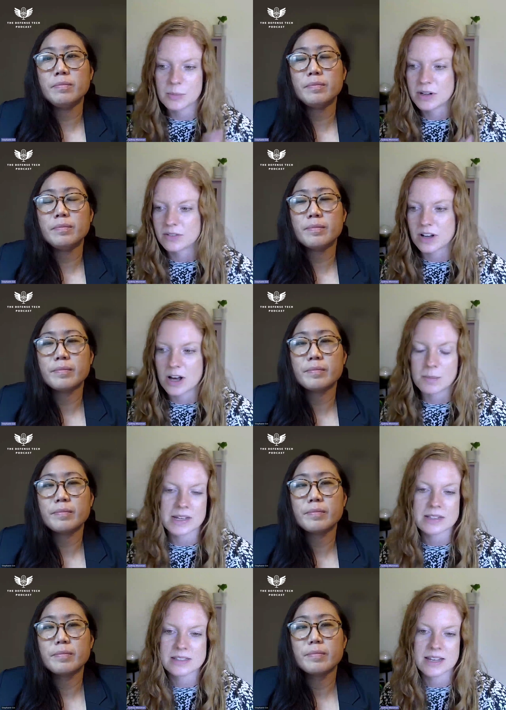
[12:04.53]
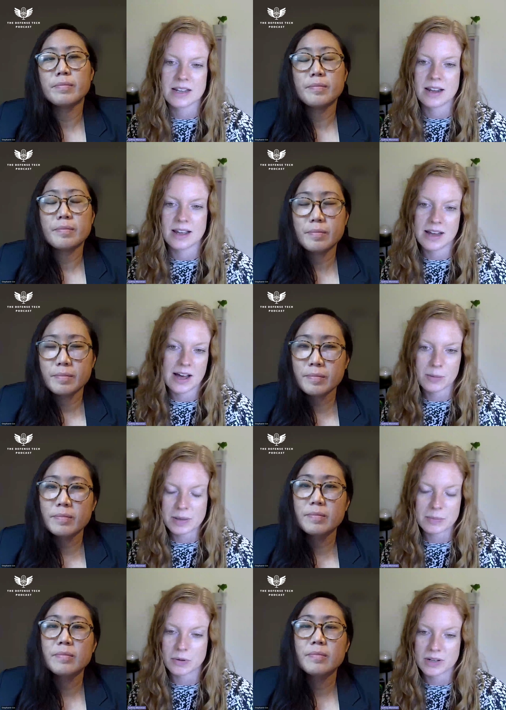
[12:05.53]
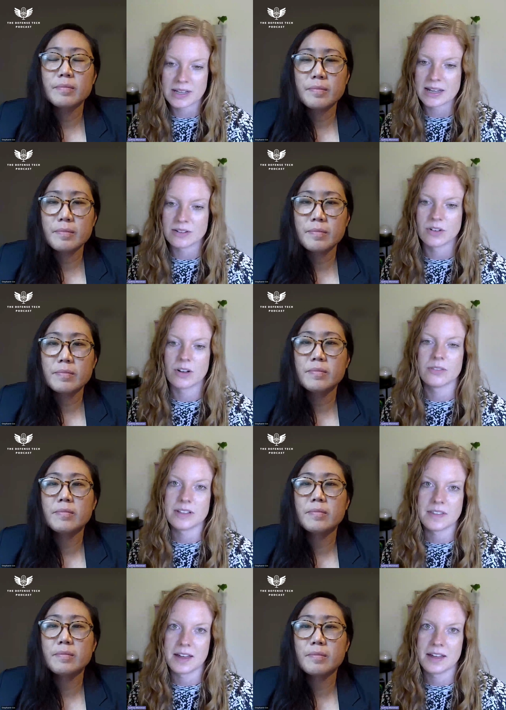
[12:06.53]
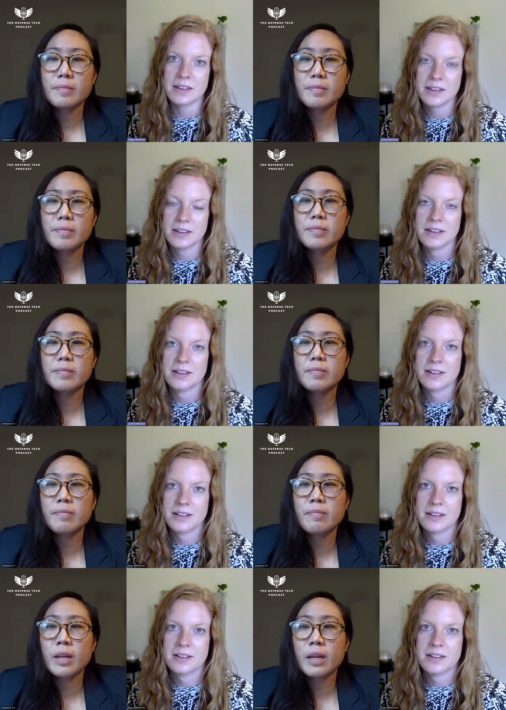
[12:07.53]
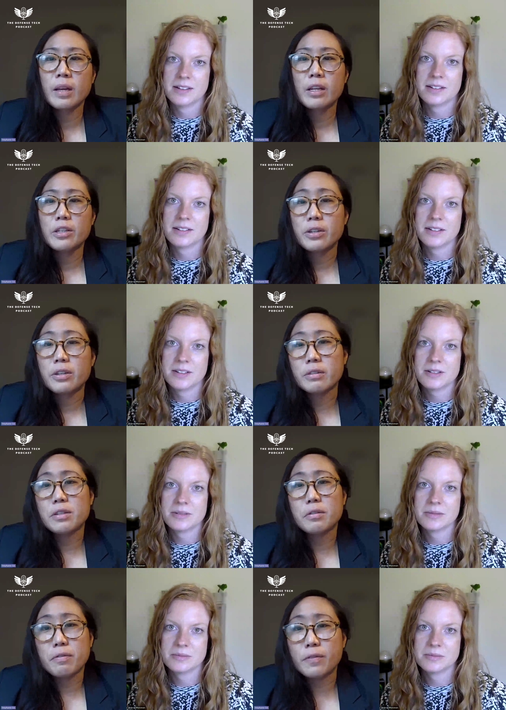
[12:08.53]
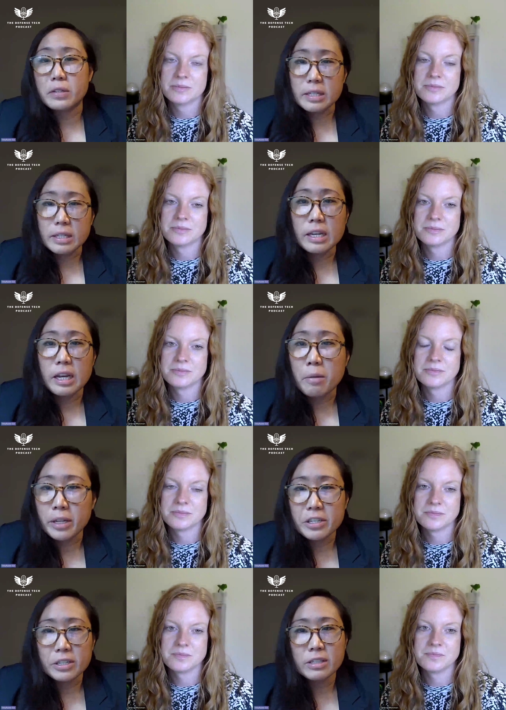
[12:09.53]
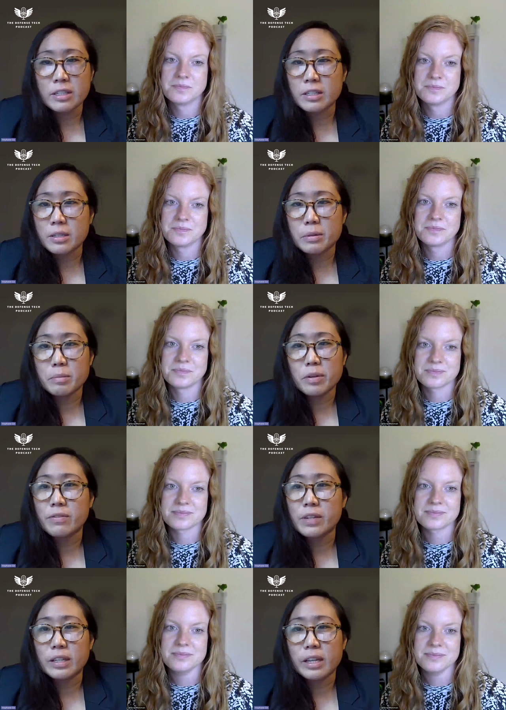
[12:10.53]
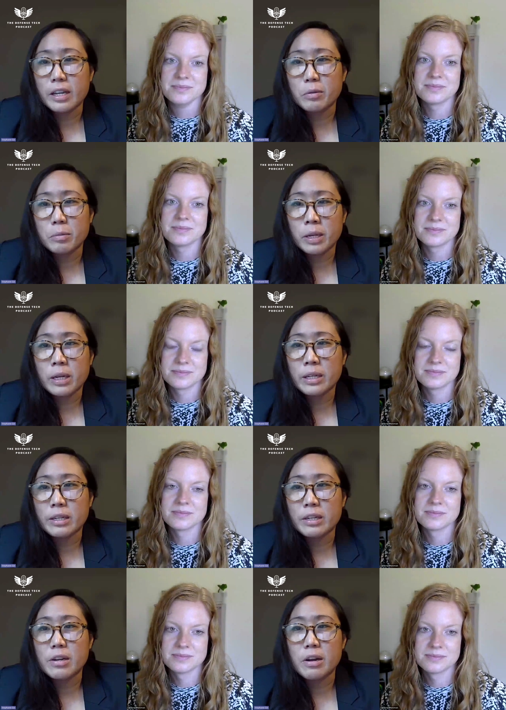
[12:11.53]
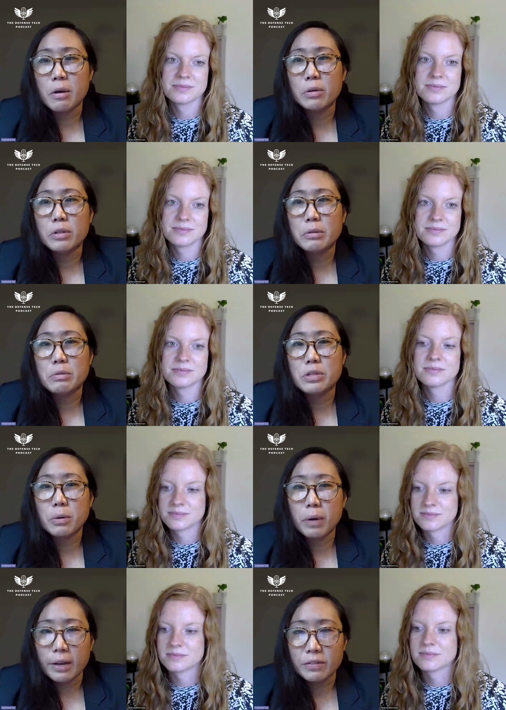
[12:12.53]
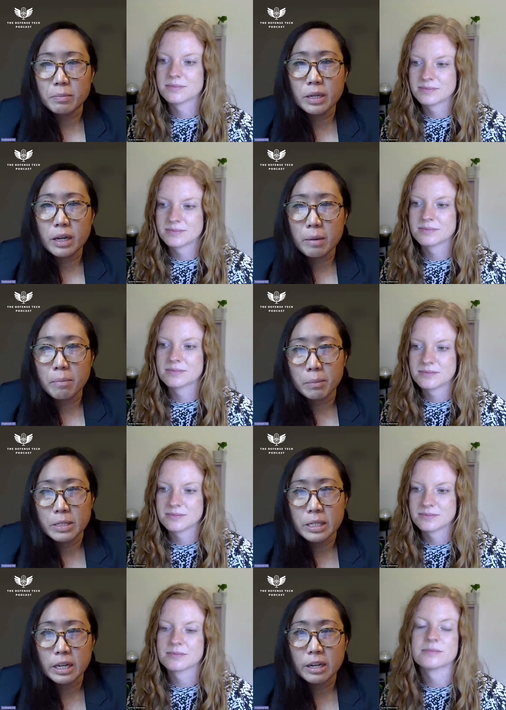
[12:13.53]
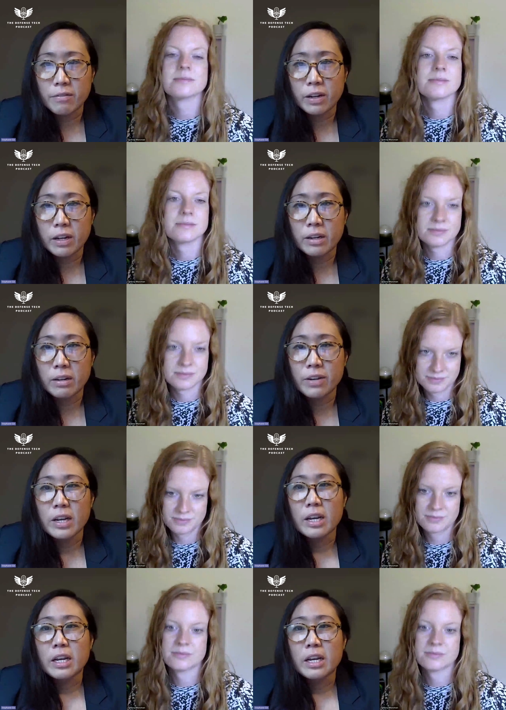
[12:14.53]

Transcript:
Speaker 1: element of Commons and and how people can get involved in that? Sure. So, firstly,
Speaker 2: I'll mention since it was briefed at the annual meeting, no, you don't have to be a hub member to get involved.